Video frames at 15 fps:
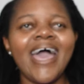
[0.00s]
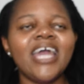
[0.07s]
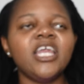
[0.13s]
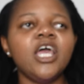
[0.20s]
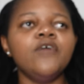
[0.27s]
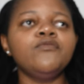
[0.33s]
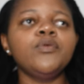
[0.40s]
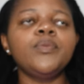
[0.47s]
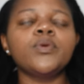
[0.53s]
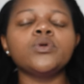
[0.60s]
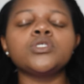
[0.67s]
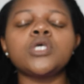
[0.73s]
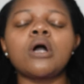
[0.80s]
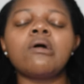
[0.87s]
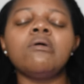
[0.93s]
And everybody
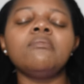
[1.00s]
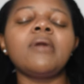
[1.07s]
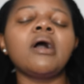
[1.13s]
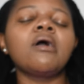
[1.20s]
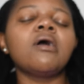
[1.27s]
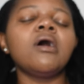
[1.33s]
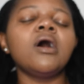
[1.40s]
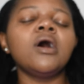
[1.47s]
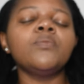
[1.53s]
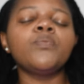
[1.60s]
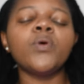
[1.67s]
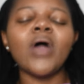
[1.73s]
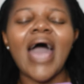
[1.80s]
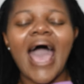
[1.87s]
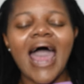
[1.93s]
was like, oh my God.
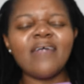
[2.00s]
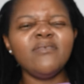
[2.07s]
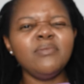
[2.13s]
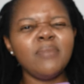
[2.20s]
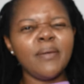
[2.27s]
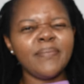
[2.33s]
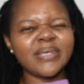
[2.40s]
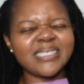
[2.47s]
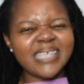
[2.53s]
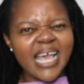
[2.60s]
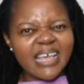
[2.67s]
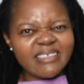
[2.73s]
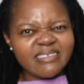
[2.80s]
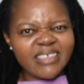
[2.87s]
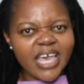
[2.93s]
I remember
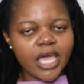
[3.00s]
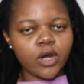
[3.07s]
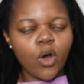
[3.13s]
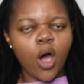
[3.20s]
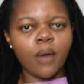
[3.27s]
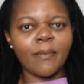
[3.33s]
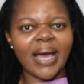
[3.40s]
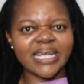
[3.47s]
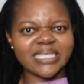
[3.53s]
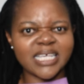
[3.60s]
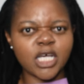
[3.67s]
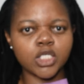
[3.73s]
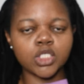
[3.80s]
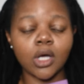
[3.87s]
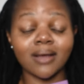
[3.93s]
saying then on my
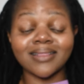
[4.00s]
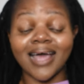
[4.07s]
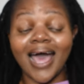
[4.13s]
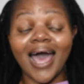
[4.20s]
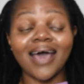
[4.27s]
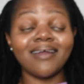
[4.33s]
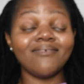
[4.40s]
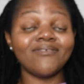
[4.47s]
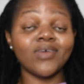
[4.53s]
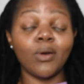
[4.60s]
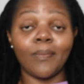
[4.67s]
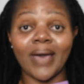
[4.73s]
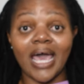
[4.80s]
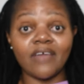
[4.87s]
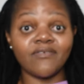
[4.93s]
TikTok that I don't feel
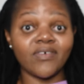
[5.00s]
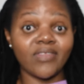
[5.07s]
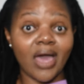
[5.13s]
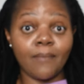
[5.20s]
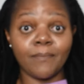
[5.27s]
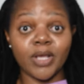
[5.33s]
bad for that